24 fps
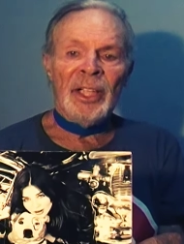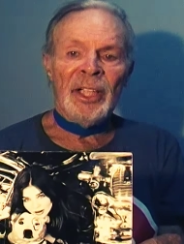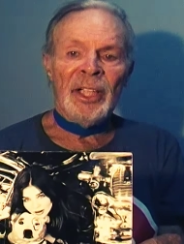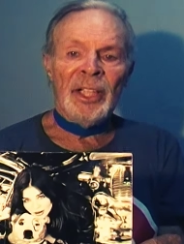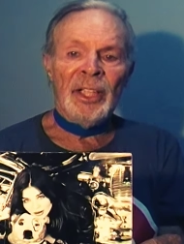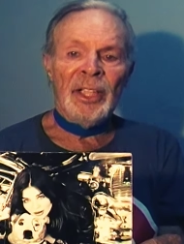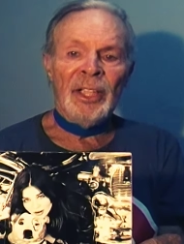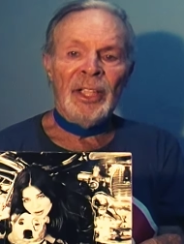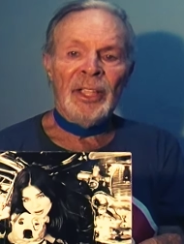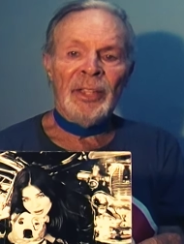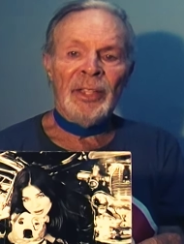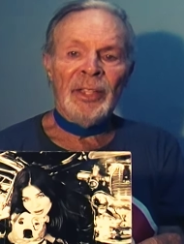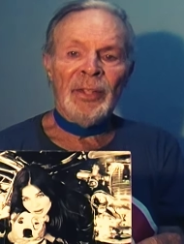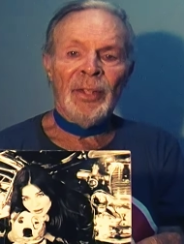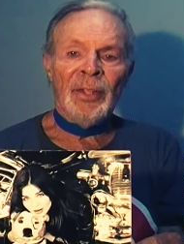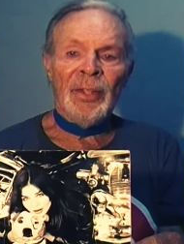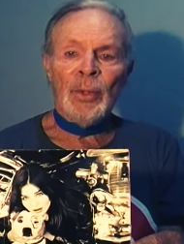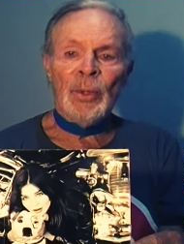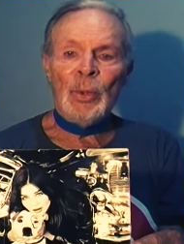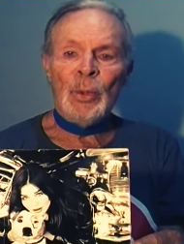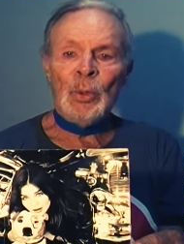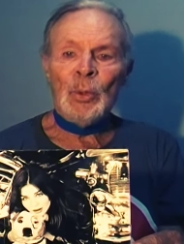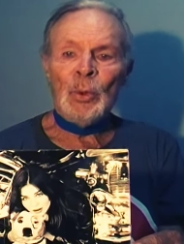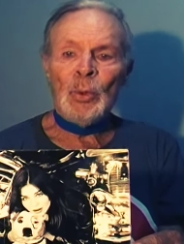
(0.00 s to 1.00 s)

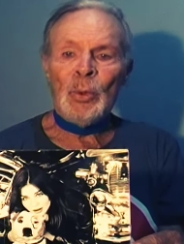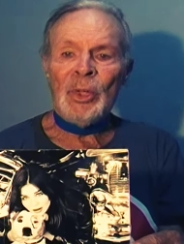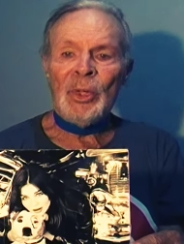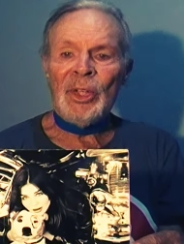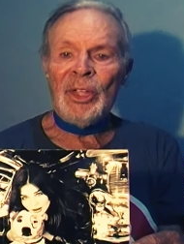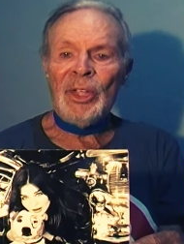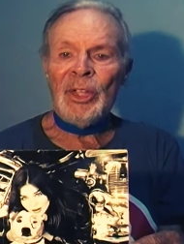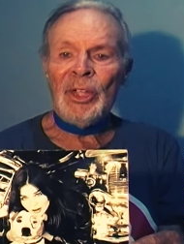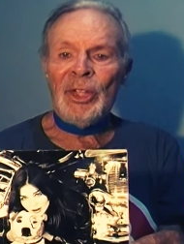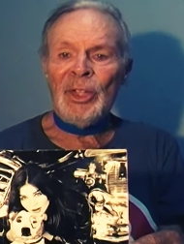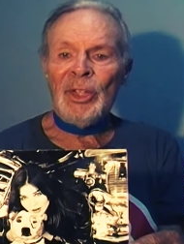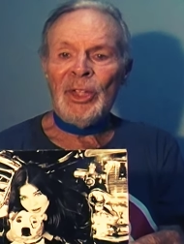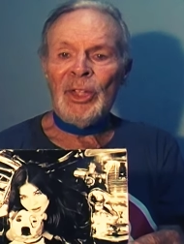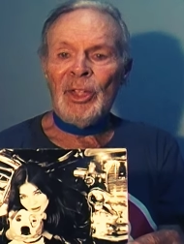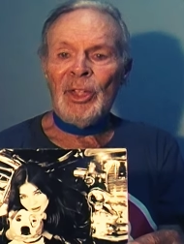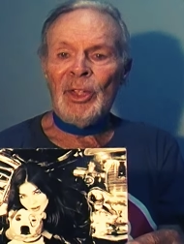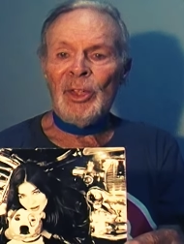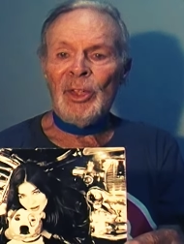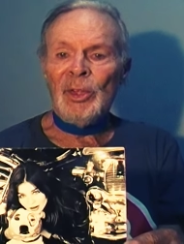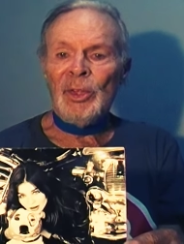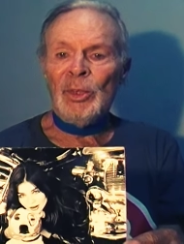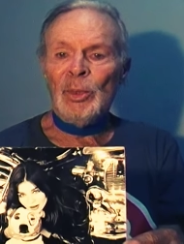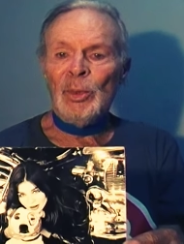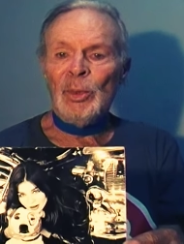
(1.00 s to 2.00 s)
And the
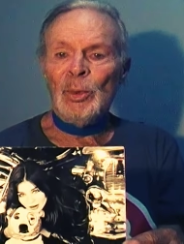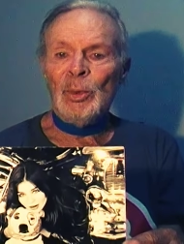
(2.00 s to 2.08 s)
way